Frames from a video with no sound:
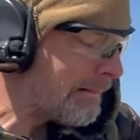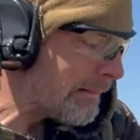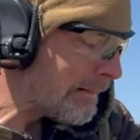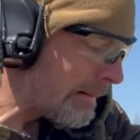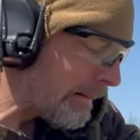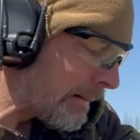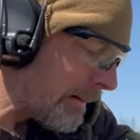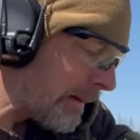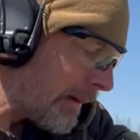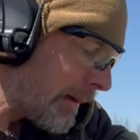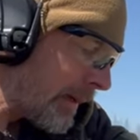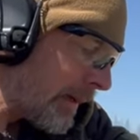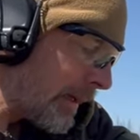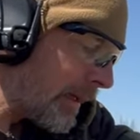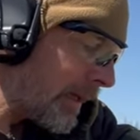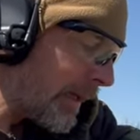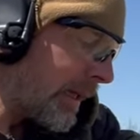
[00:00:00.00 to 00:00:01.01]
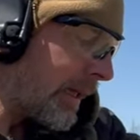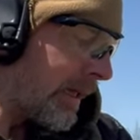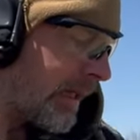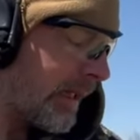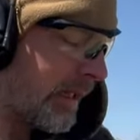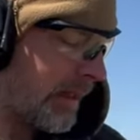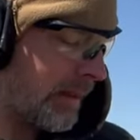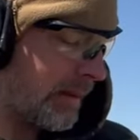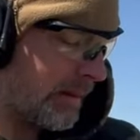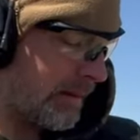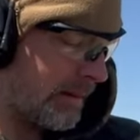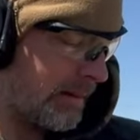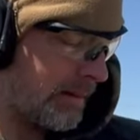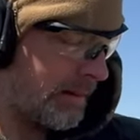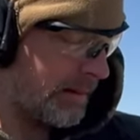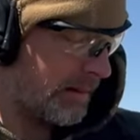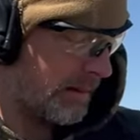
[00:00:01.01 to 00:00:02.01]
just yesterday I took it out to the
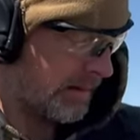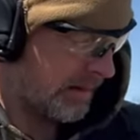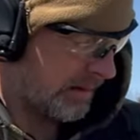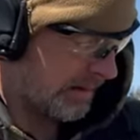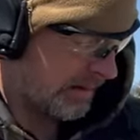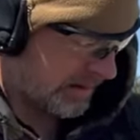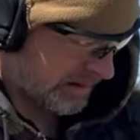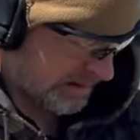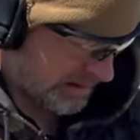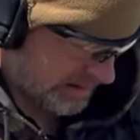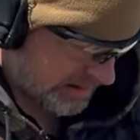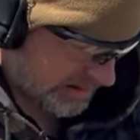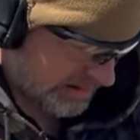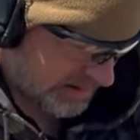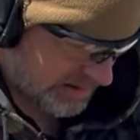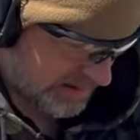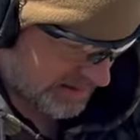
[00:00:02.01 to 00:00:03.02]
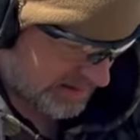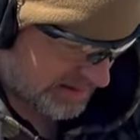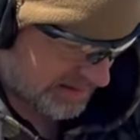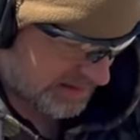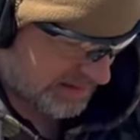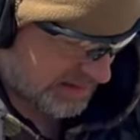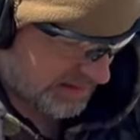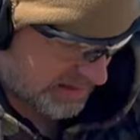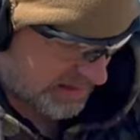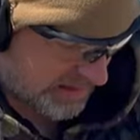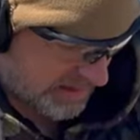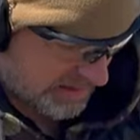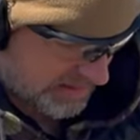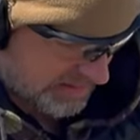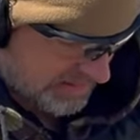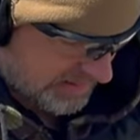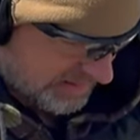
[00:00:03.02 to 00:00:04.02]
range as I'm filling, filling this,
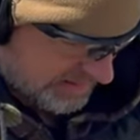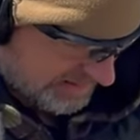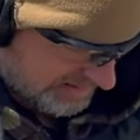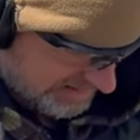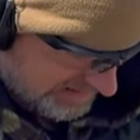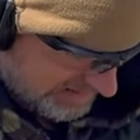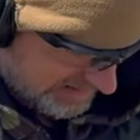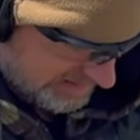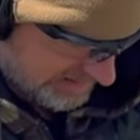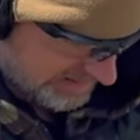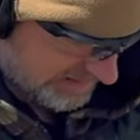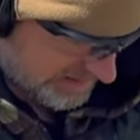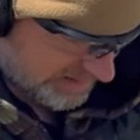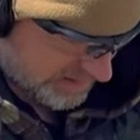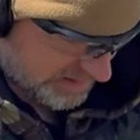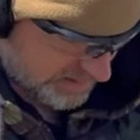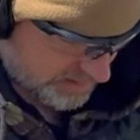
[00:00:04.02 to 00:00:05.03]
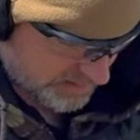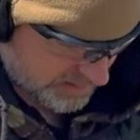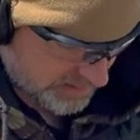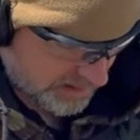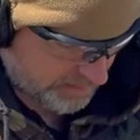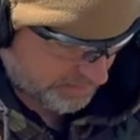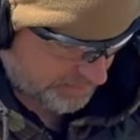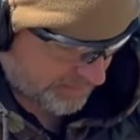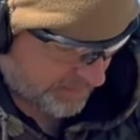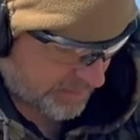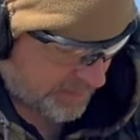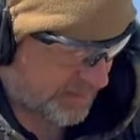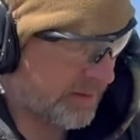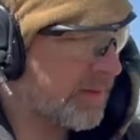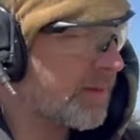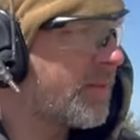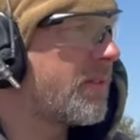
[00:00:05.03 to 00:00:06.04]
and uh, put out,
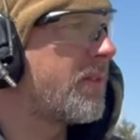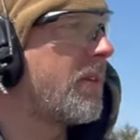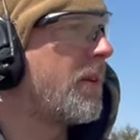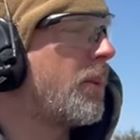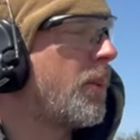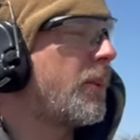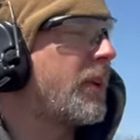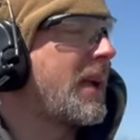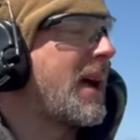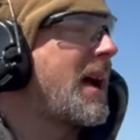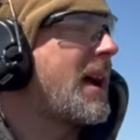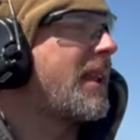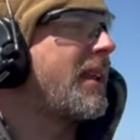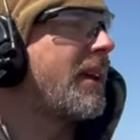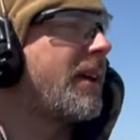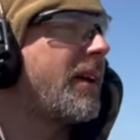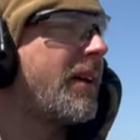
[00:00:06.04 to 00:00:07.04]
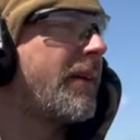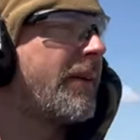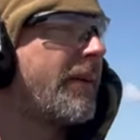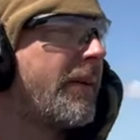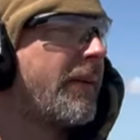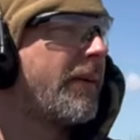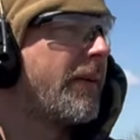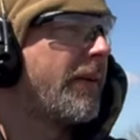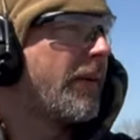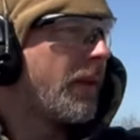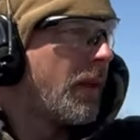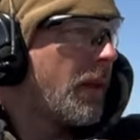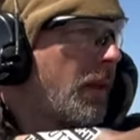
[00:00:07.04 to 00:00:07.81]
what, two hundred ten rounds,